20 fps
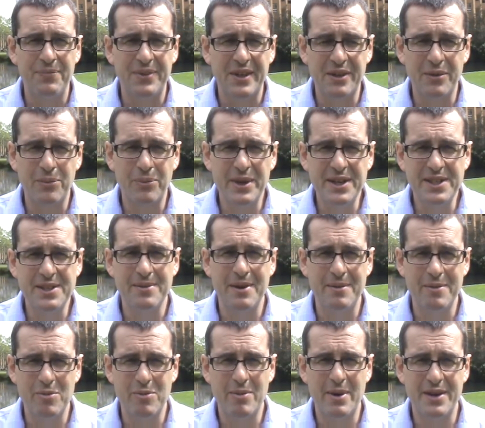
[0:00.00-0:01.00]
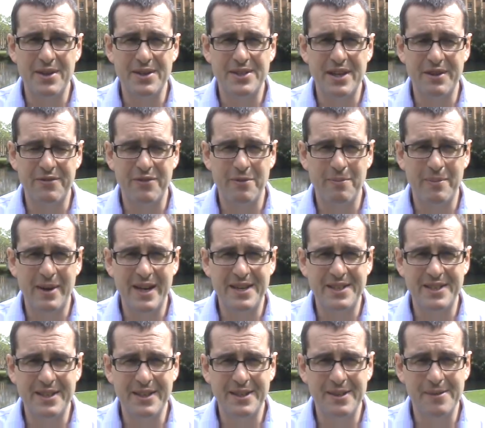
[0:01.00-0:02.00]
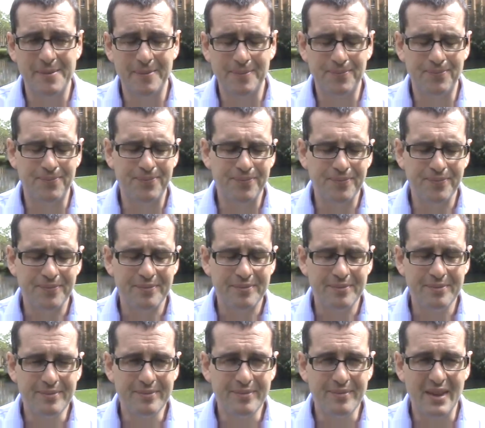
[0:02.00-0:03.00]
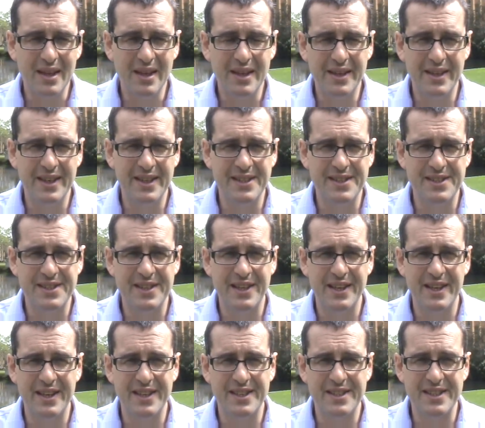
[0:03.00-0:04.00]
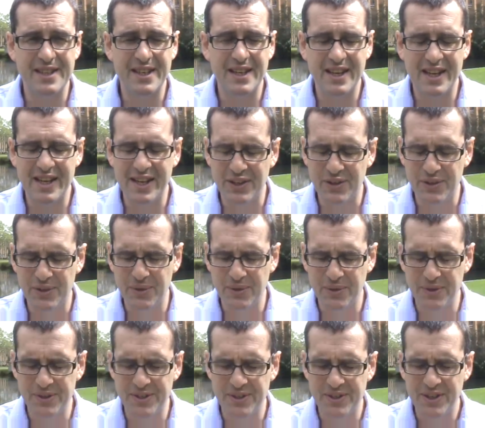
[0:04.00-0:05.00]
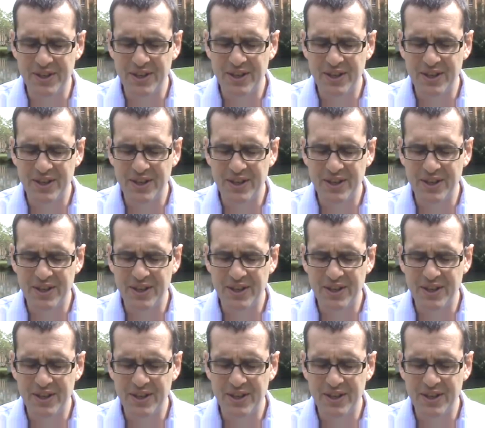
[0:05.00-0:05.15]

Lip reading: And the reason why people might use that for magic is that it could